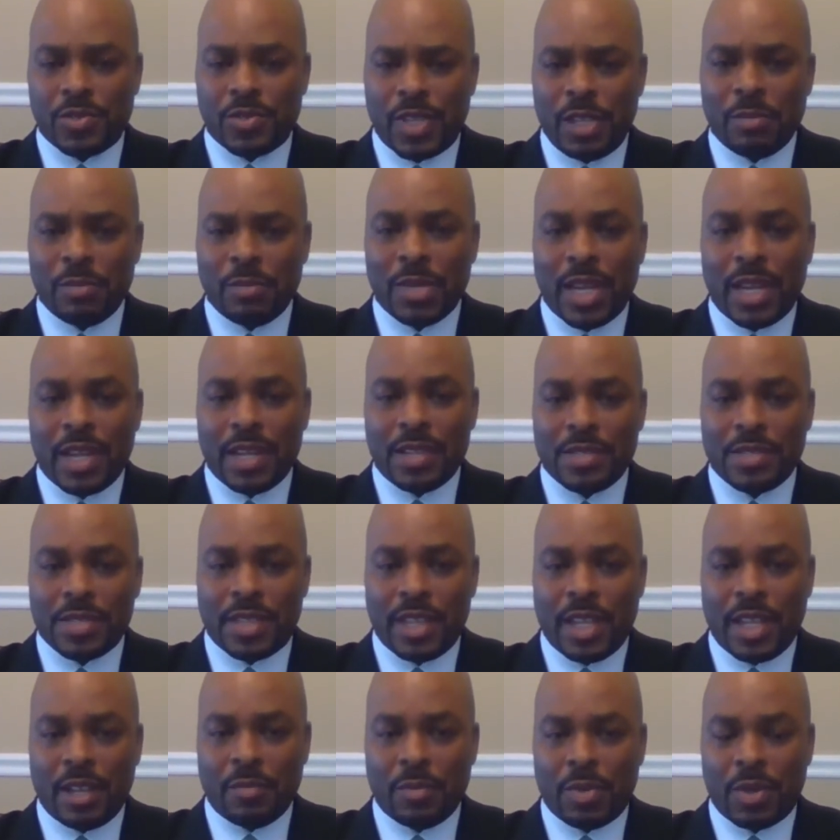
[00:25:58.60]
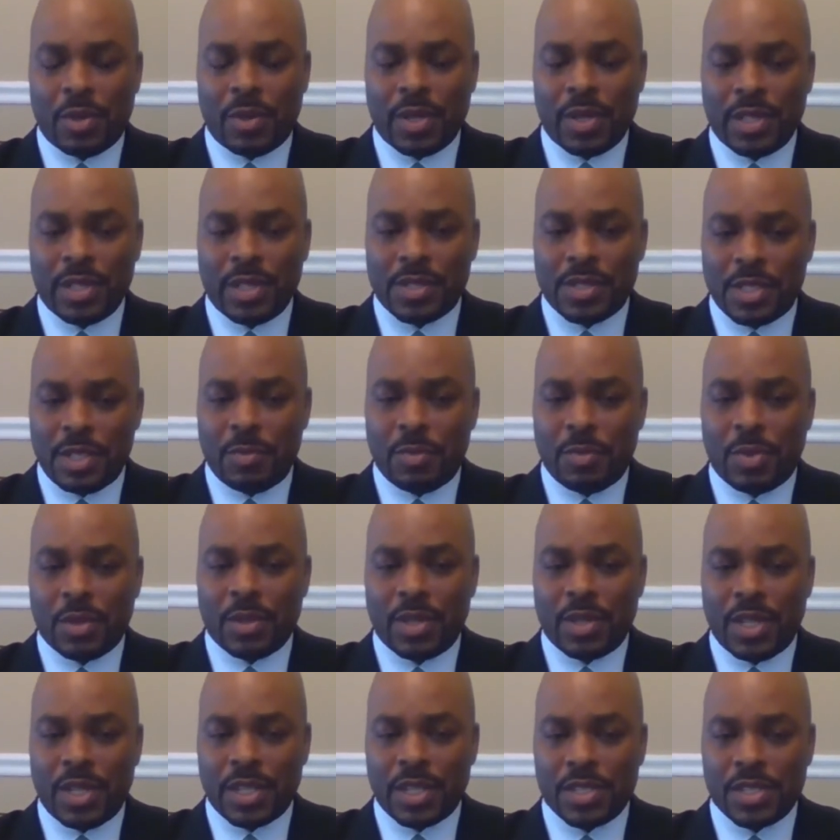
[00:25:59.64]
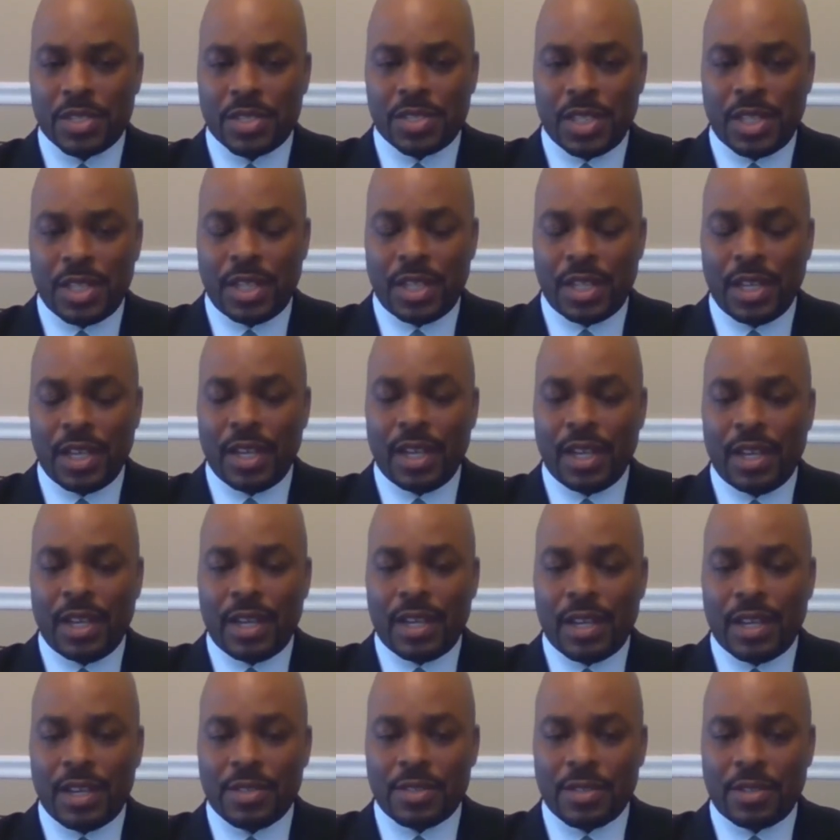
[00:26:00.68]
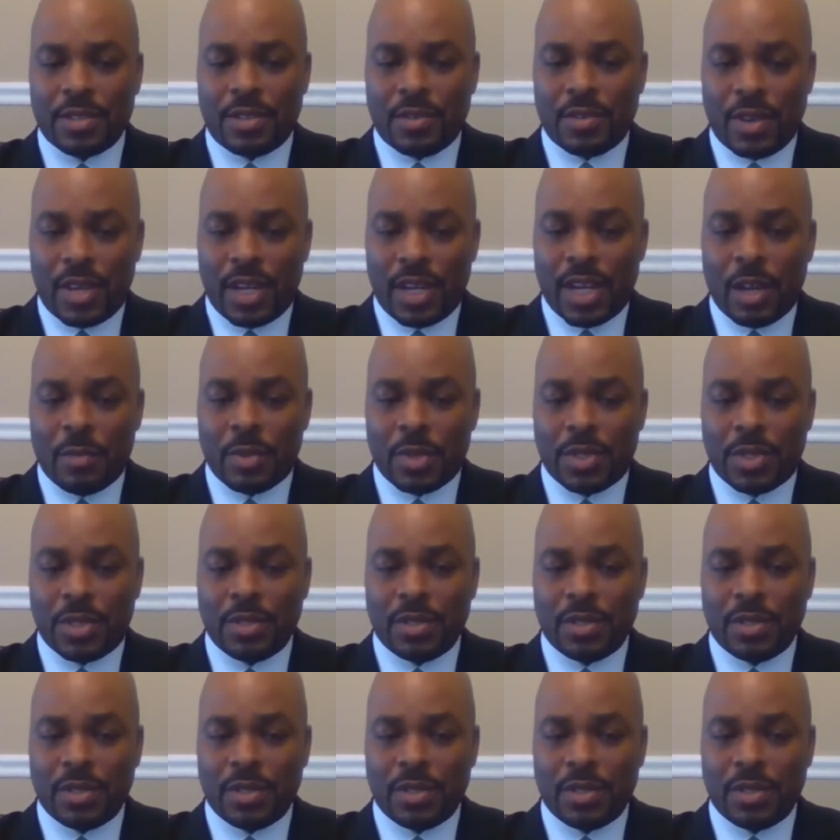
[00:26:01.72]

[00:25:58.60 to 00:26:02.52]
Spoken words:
streamlined standpoint, Seaport NextG is a great